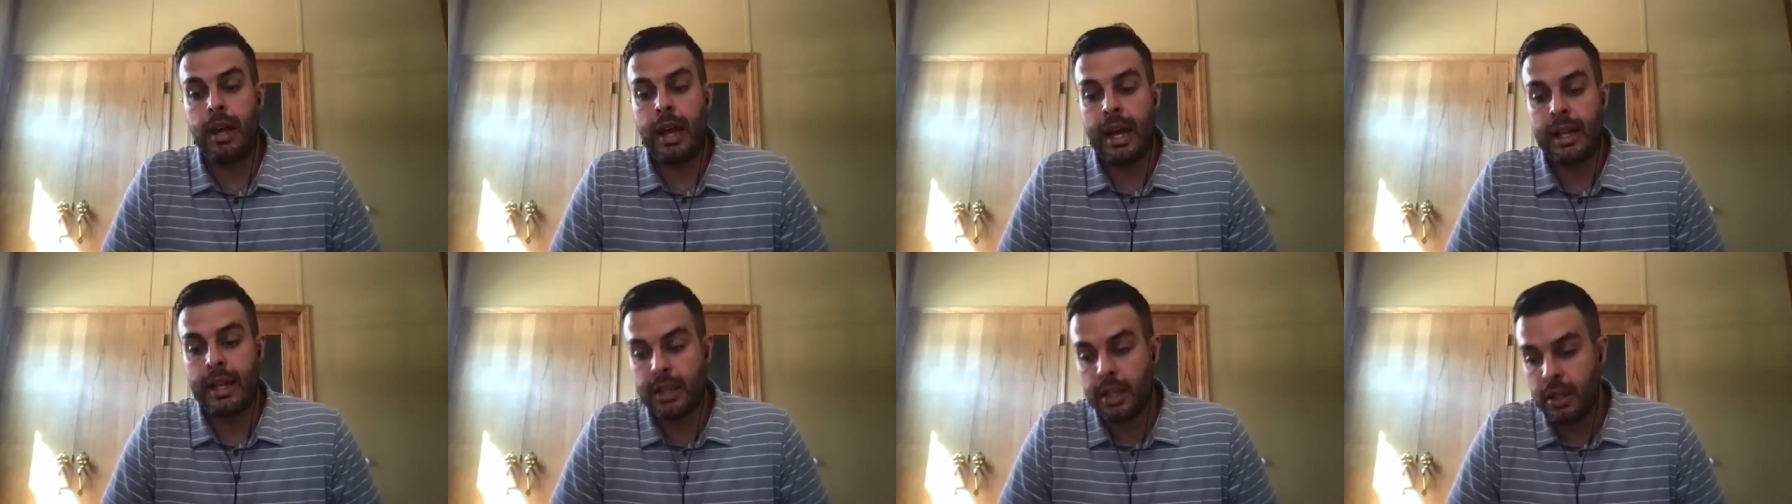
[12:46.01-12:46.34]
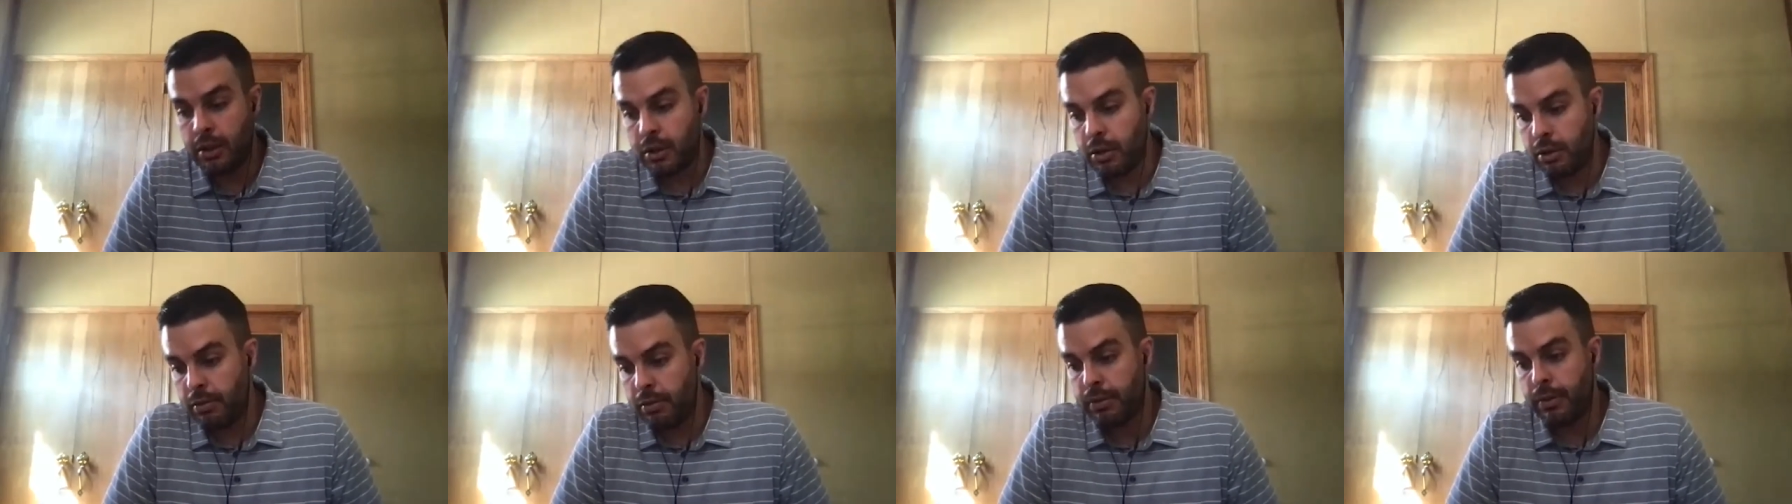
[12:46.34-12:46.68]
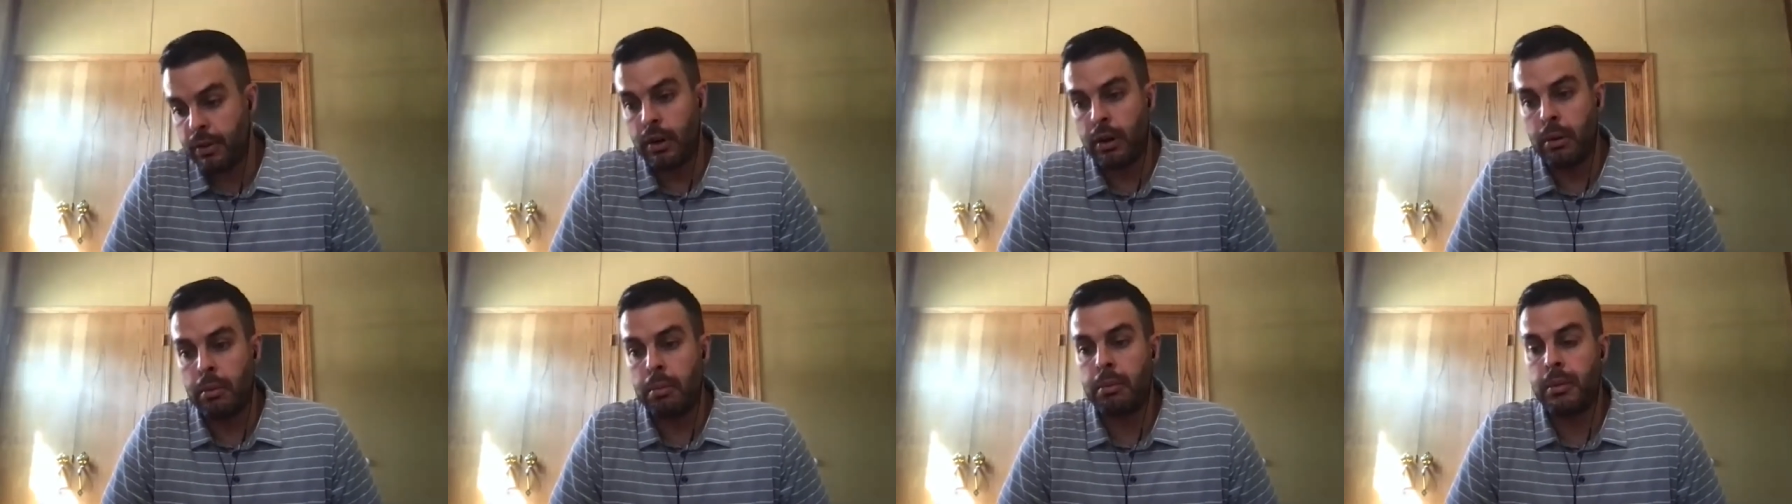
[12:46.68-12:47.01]
at the new
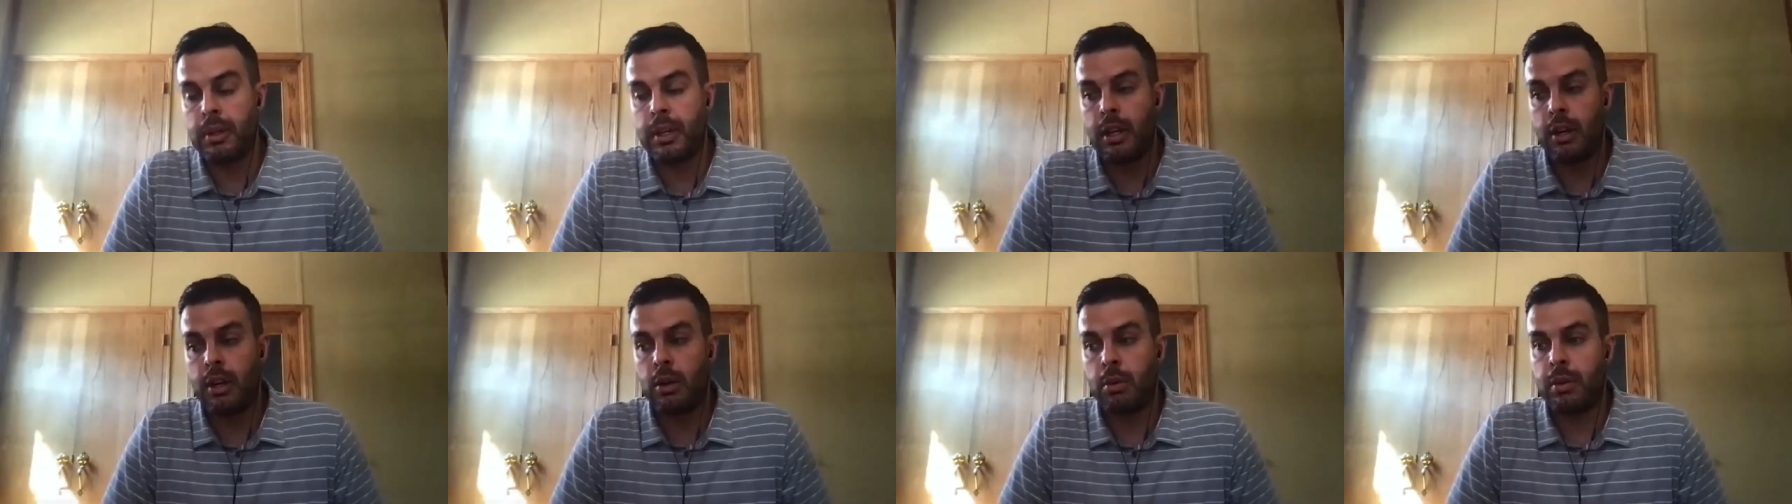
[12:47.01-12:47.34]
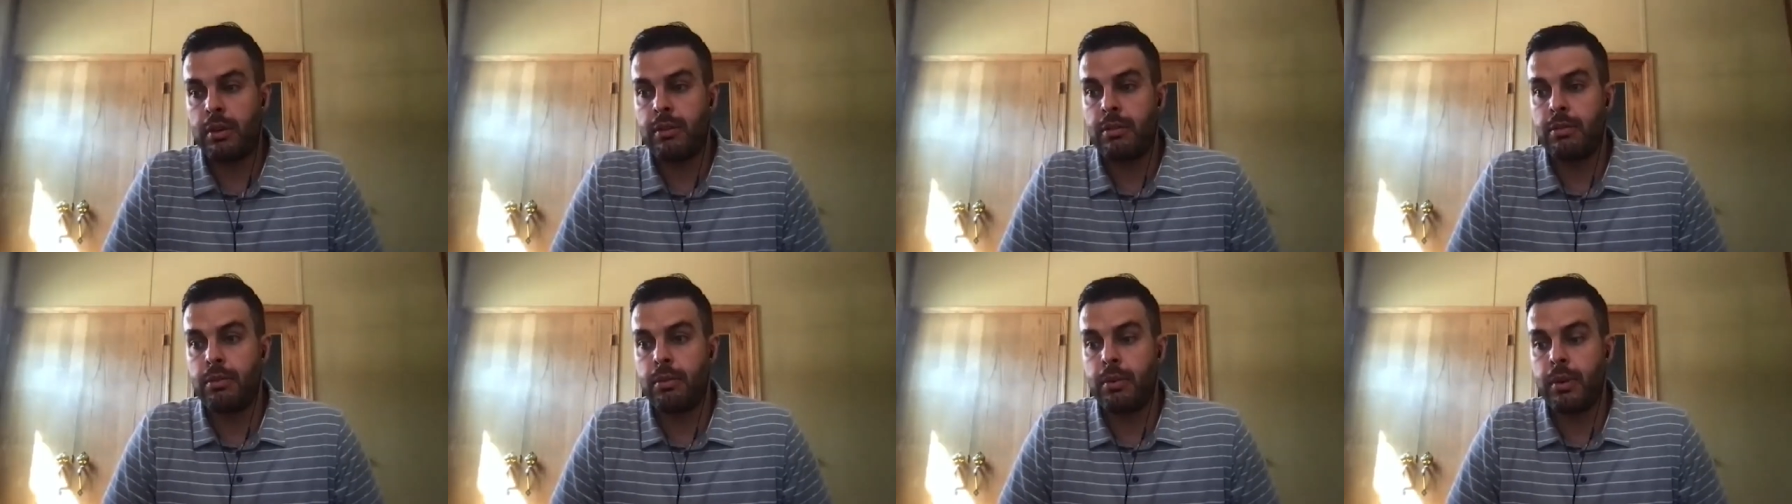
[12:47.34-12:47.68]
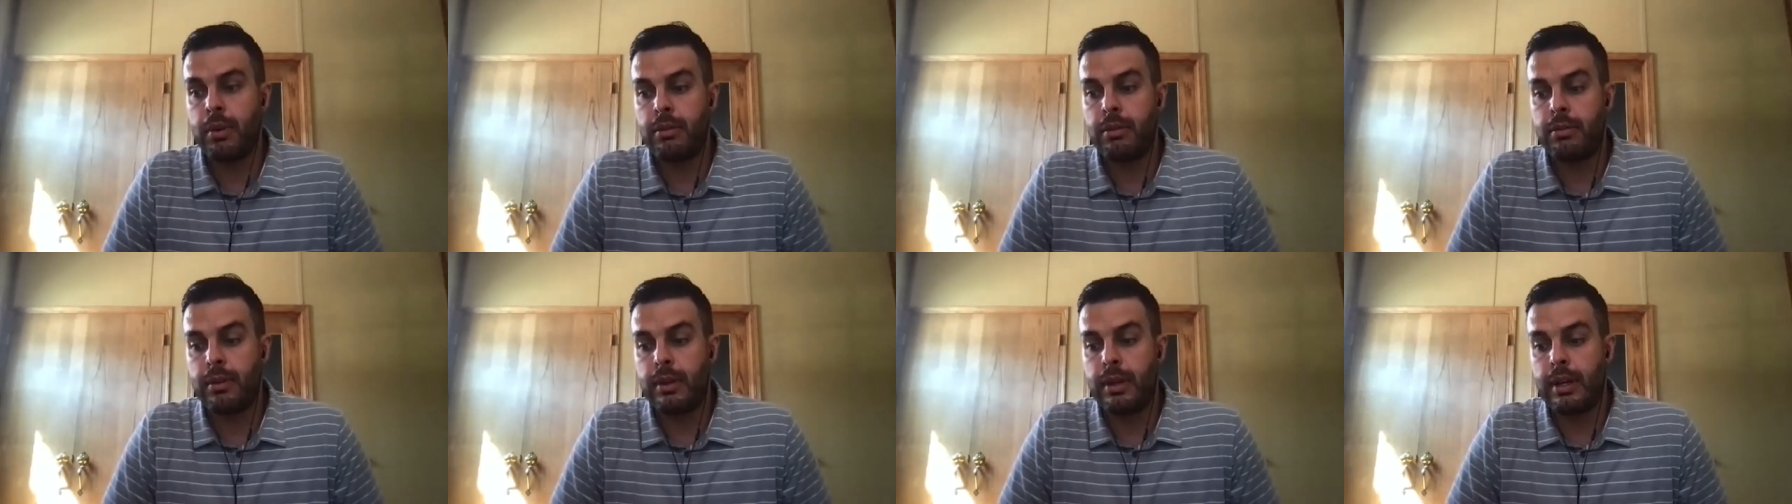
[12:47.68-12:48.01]
firm you know we've
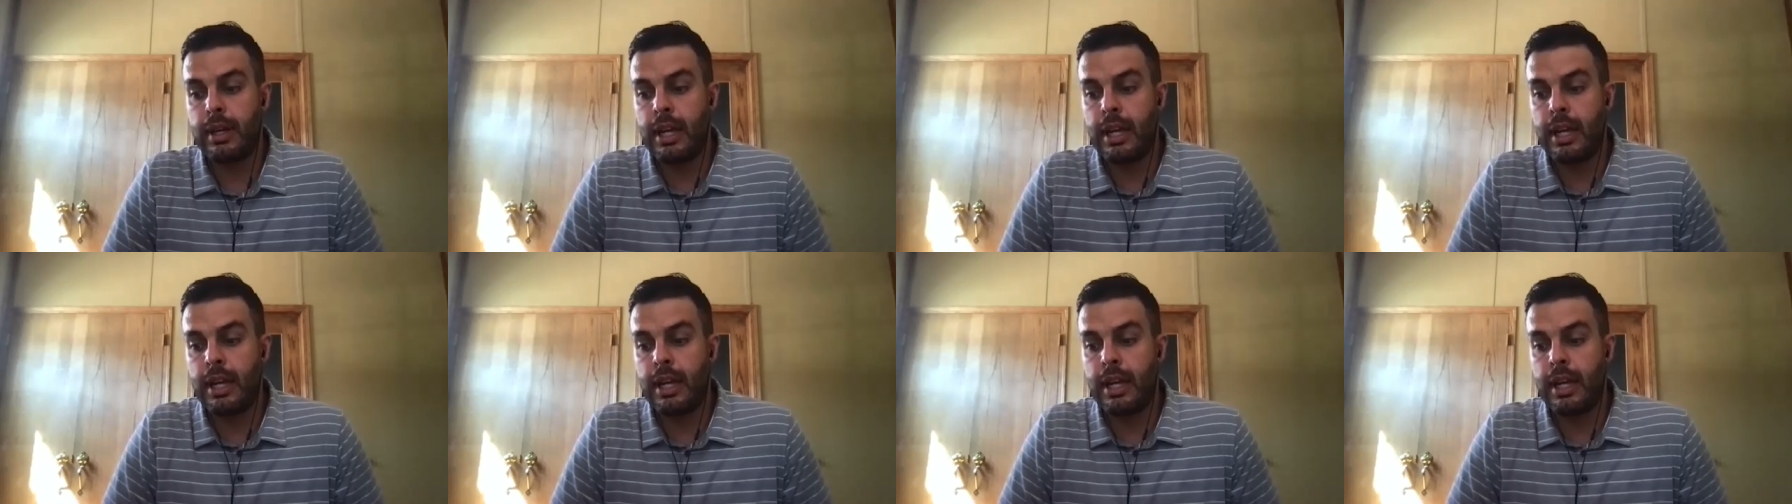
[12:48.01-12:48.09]
we've